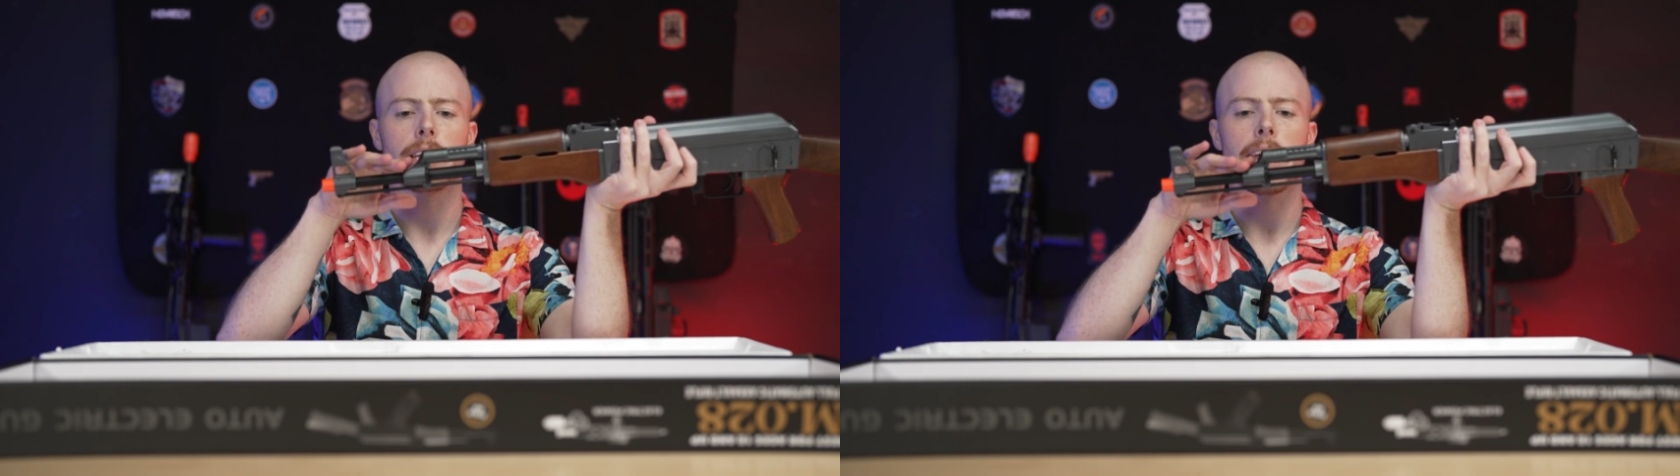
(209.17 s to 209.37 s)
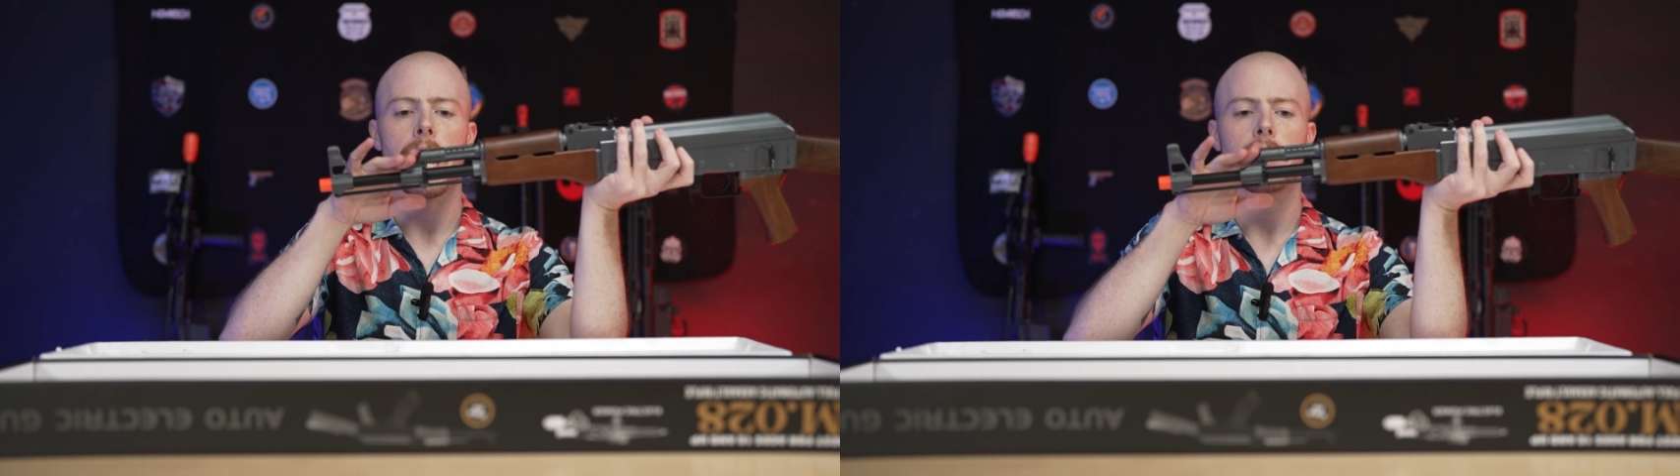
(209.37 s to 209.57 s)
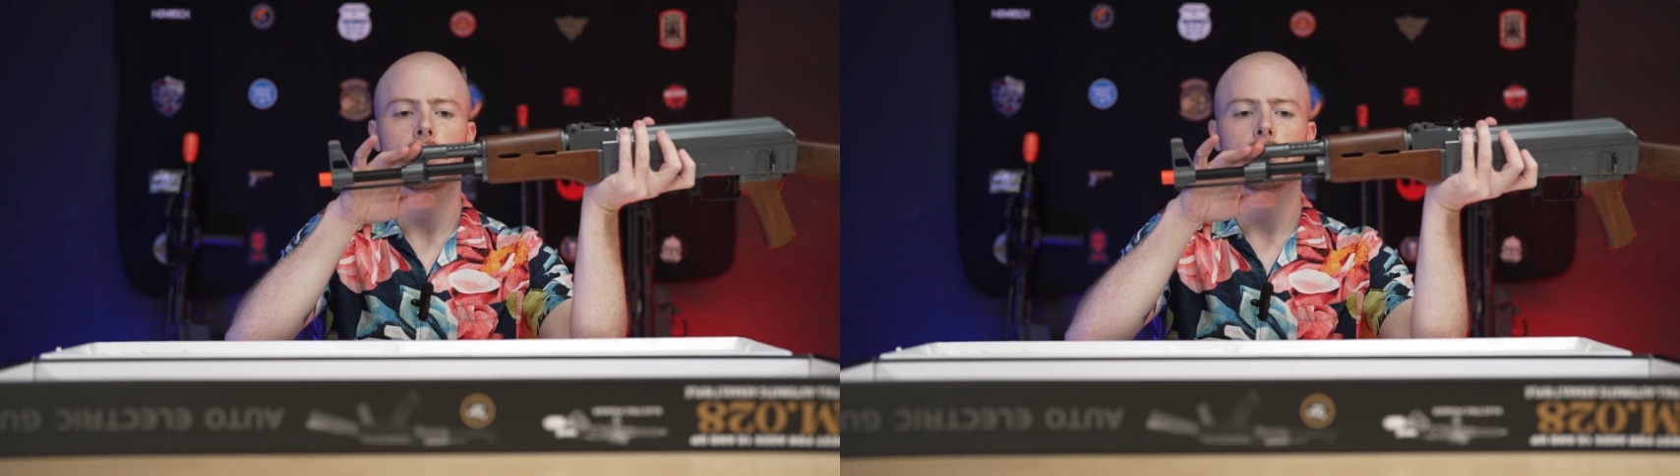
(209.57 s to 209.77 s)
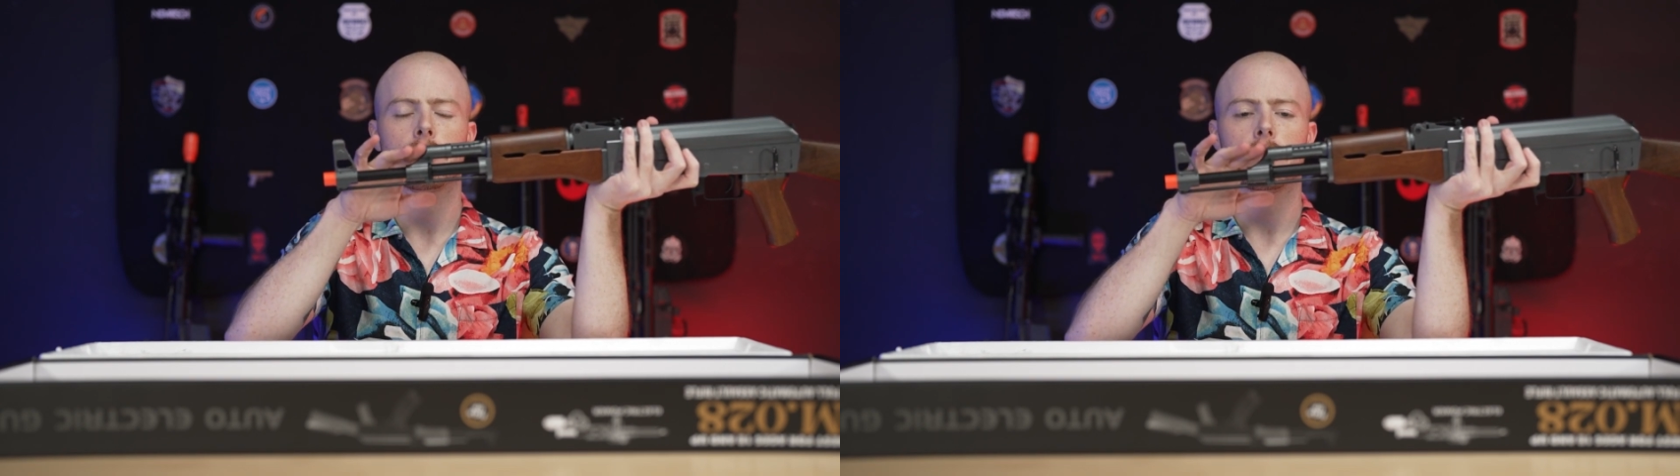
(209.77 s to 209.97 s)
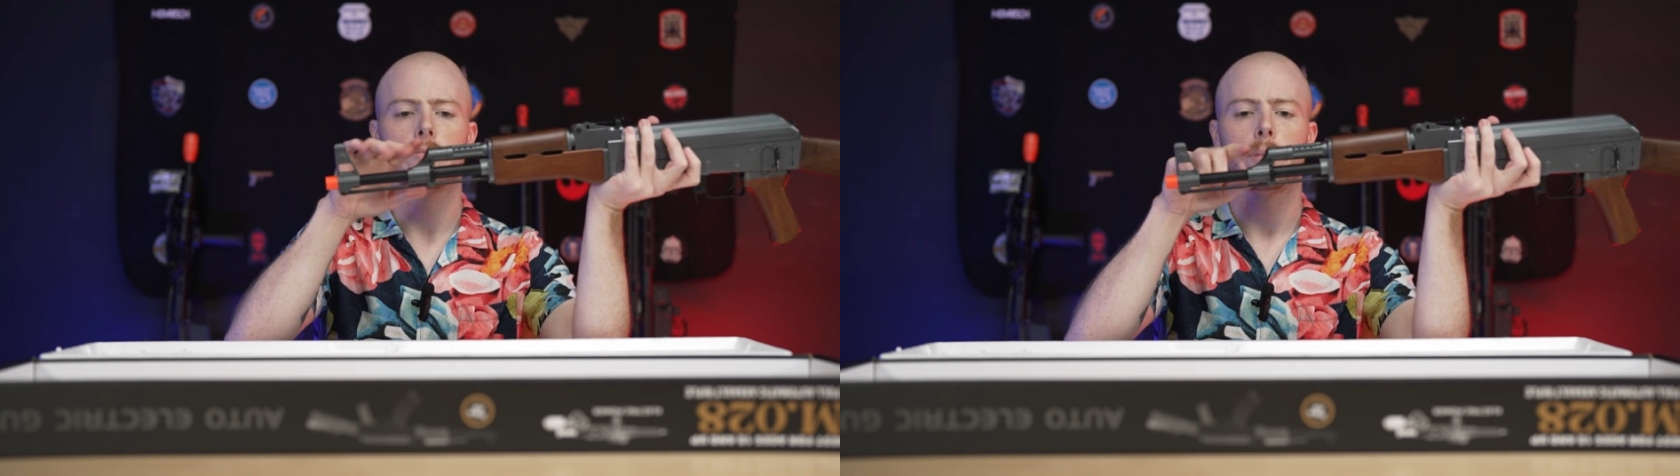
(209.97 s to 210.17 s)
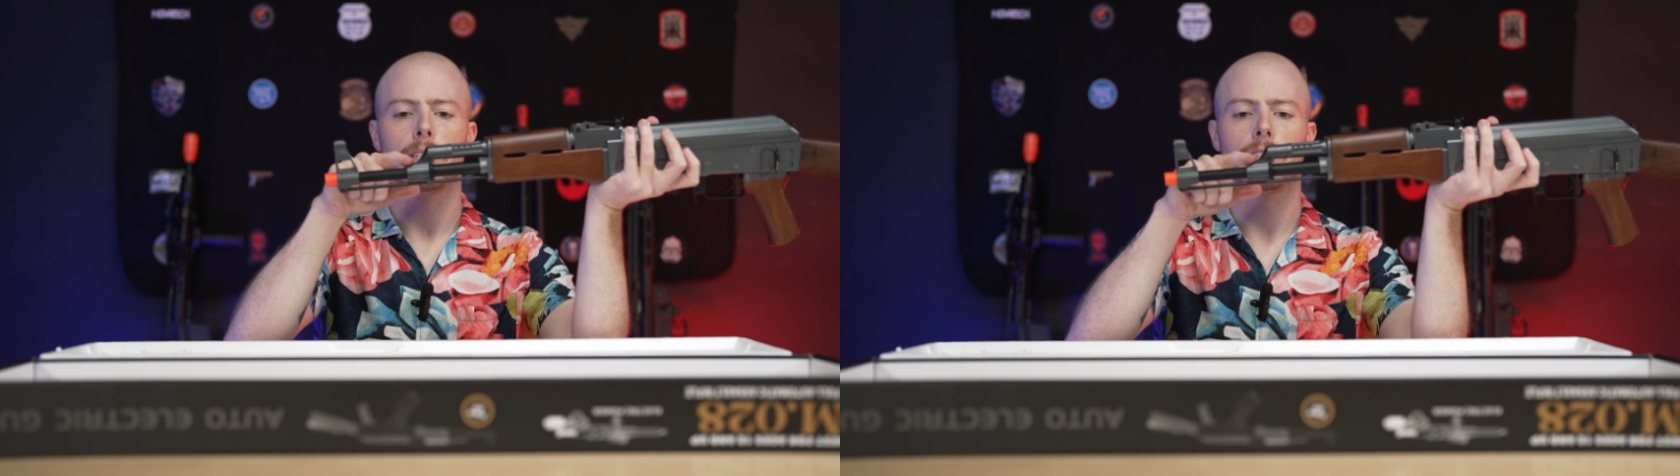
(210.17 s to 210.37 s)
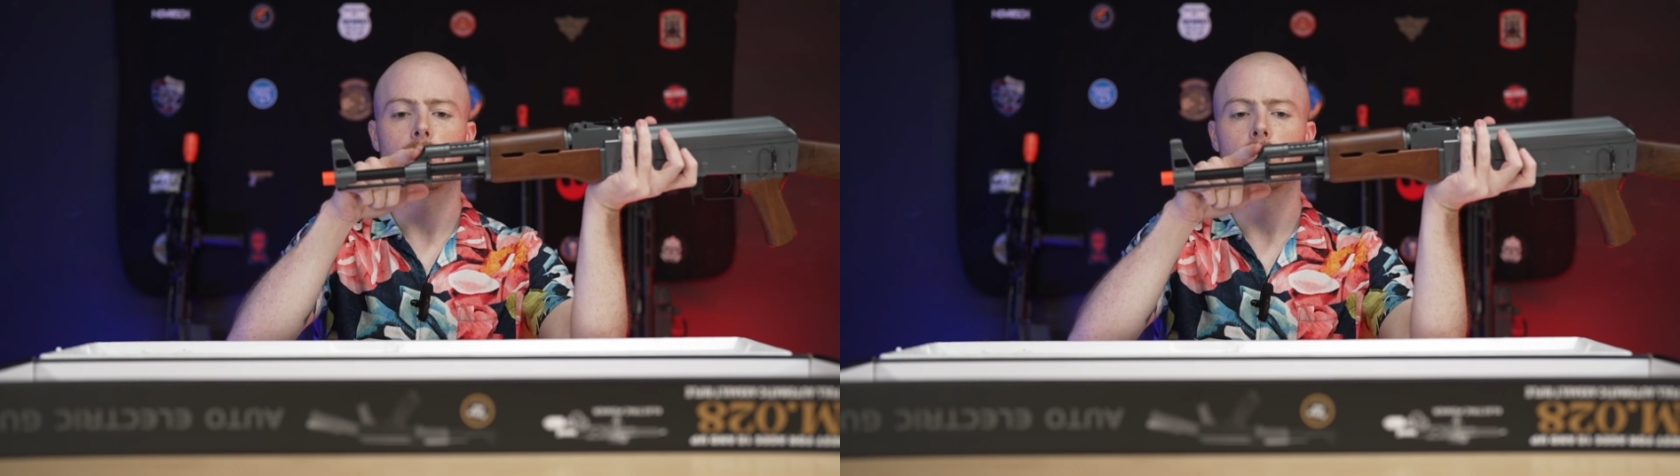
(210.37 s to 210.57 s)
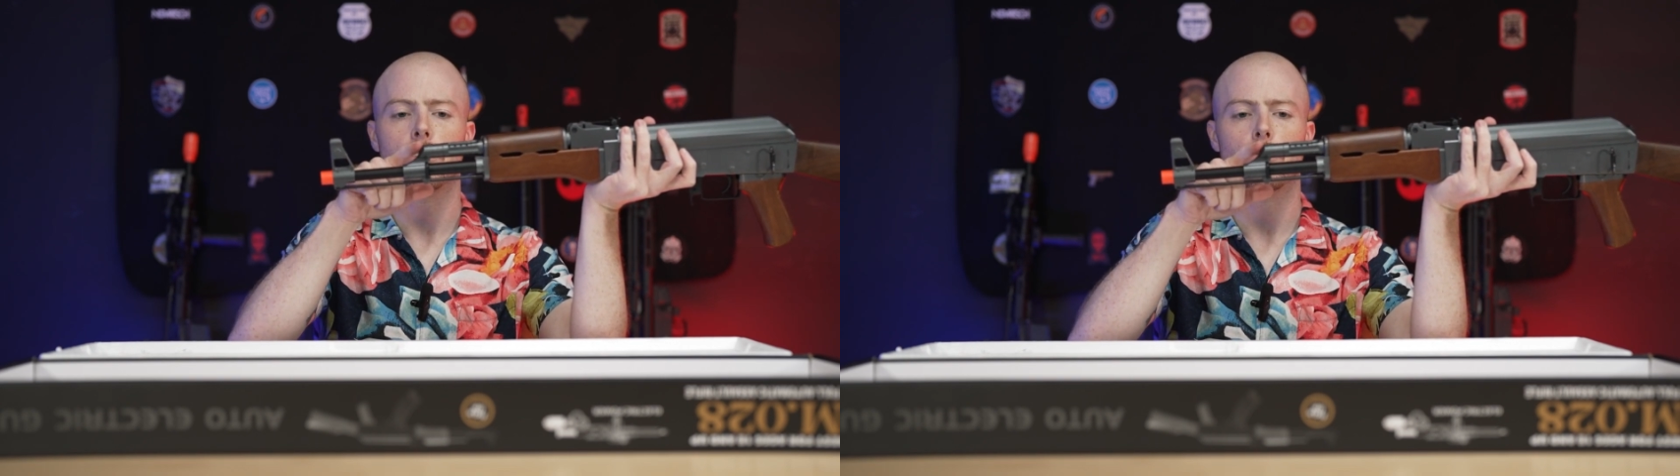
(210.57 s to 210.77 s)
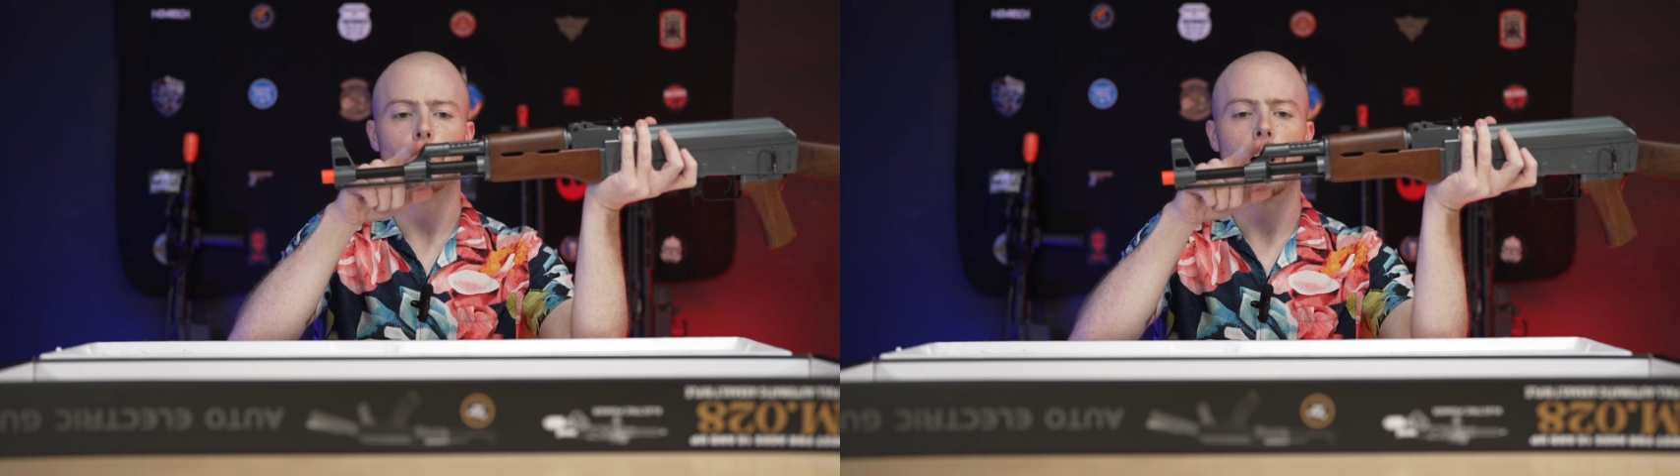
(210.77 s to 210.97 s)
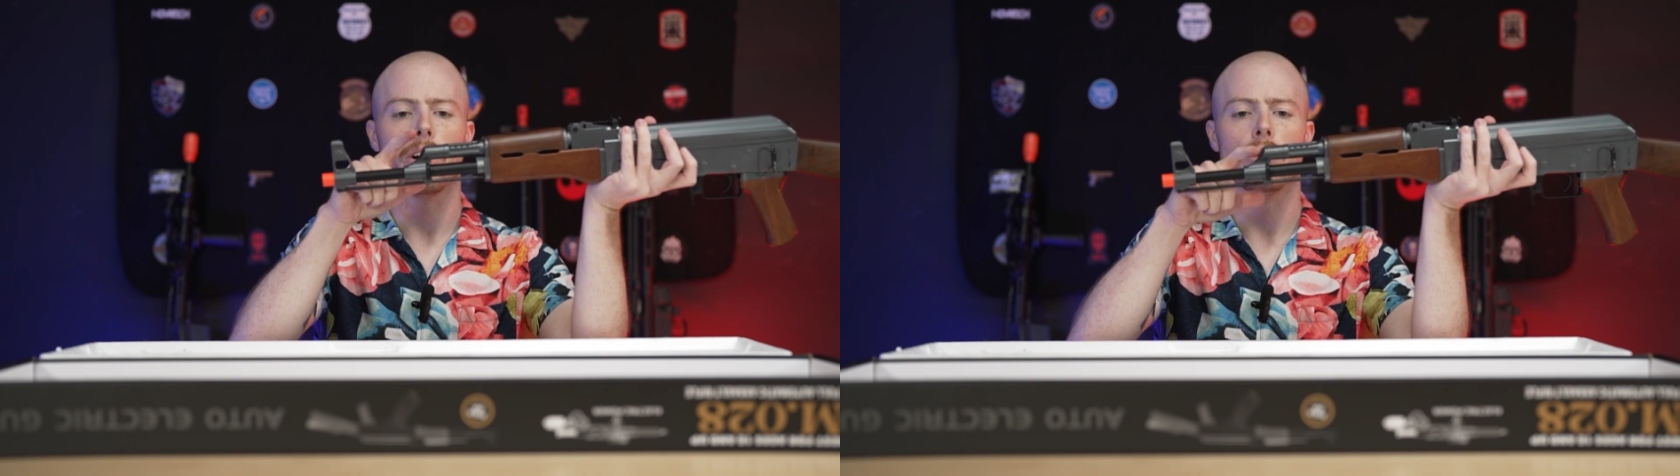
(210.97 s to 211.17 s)
gas piston as
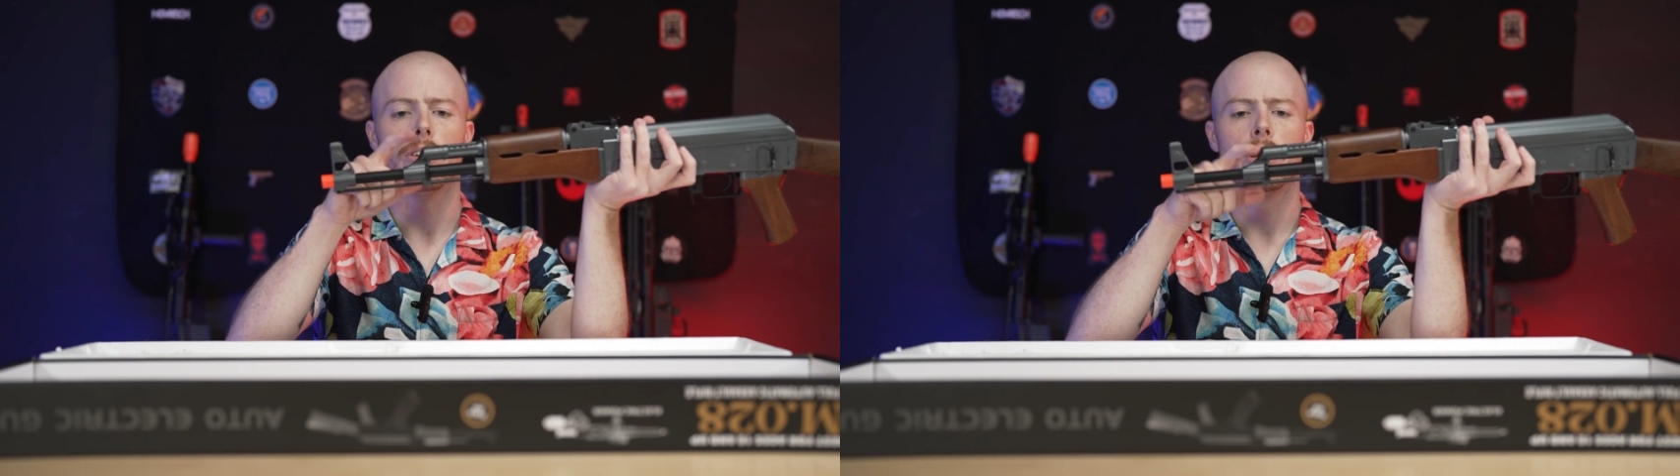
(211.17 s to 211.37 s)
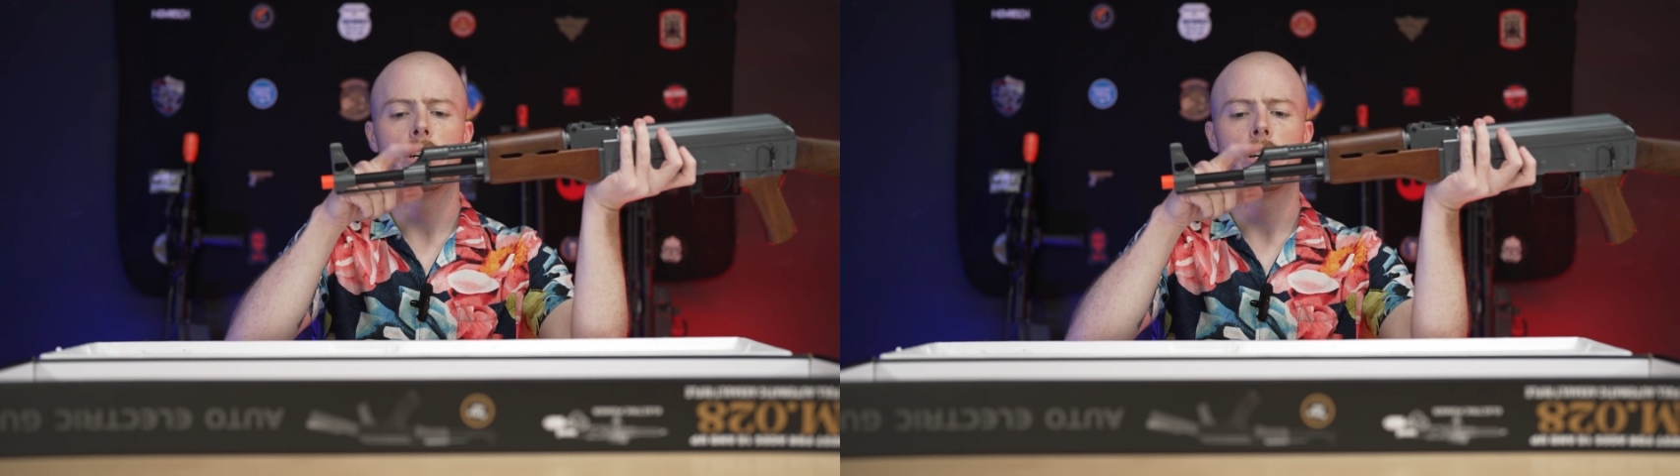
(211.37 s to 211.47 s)
well,